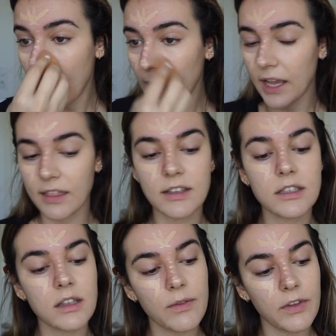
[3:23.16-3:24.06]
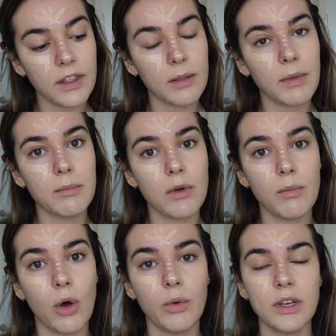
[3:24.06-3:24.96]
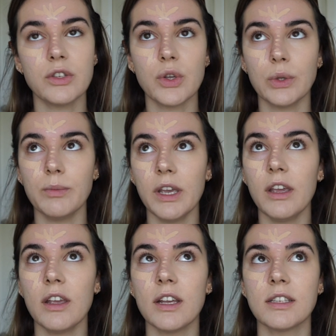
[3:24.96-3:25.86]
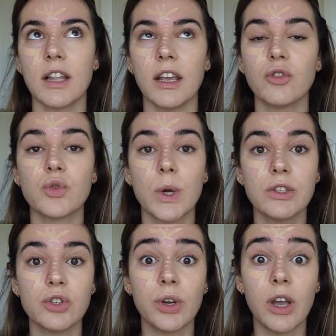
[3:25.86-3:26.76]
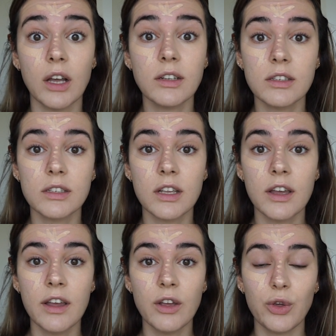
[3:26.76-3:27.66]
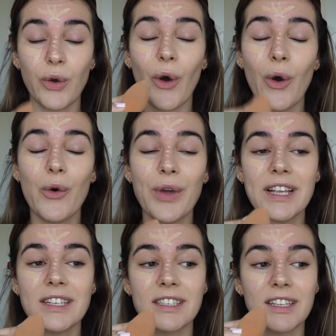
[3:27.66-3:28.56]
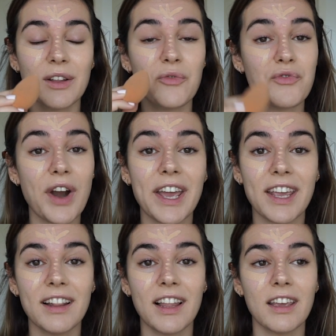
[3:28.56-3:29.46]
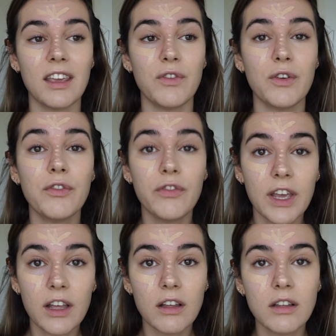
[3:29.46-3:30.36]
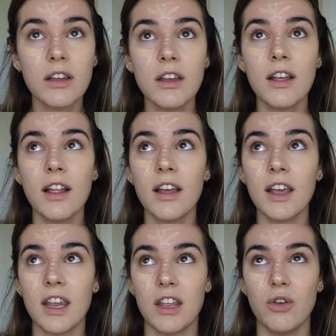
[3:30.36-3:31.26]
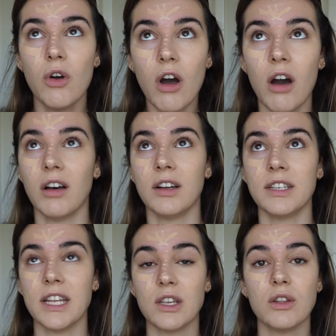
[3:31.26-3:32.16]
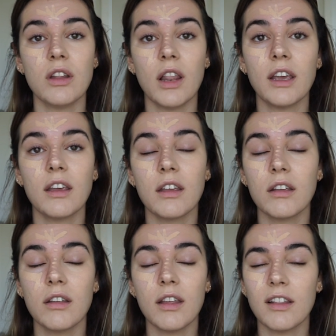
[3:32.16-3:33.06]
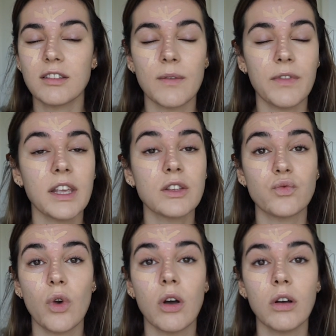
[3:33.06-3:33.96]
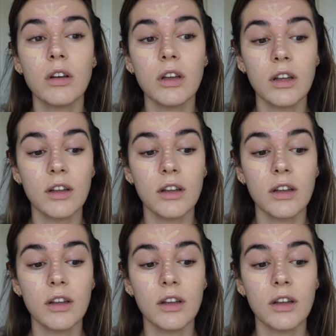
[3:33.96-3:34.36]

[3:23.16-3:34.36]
like this is something that my mom always told me, it's like trust your guts. You're always right. Like if you feel in your heart and like something is wrong